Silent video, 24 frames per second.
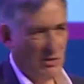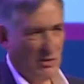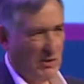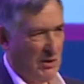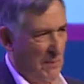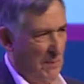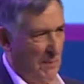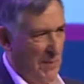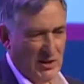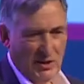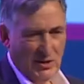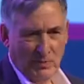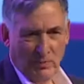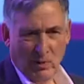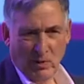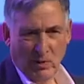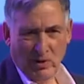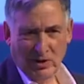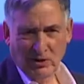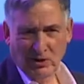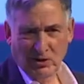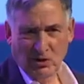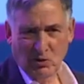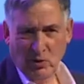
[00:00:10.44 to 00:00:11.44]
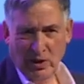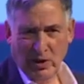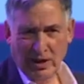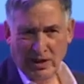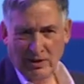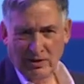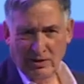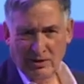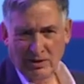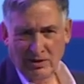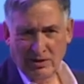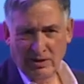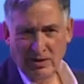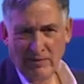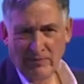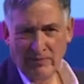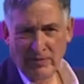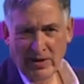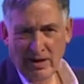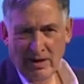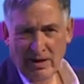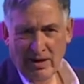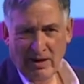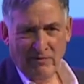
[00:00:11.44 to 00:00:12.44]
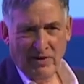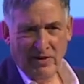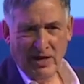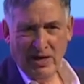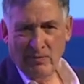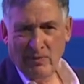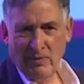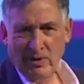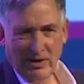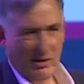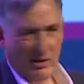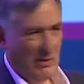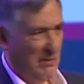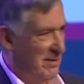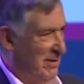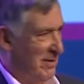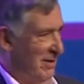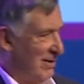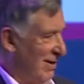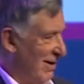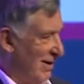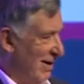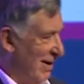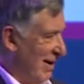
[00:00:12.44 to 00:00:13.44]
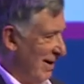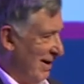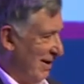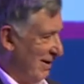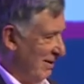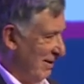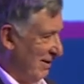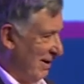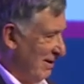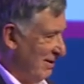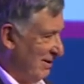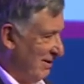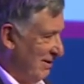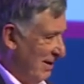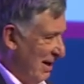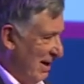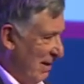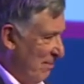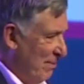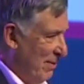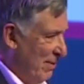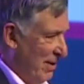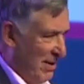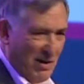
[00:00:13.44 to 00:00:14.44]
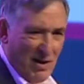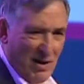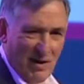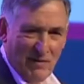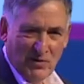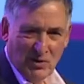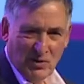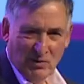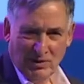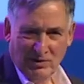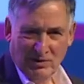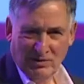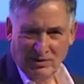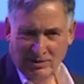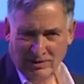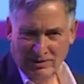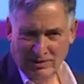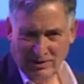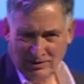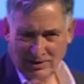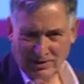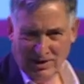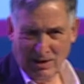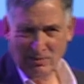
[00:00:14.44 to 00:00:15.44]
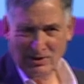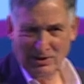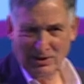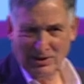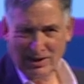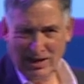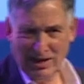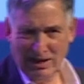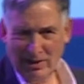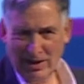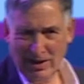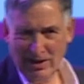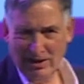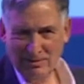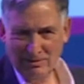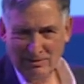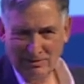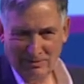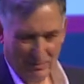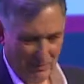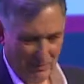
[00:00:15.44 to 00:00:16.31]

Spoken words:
with the best boiled sweets. If anybody would like this number afterwards, just come and see me.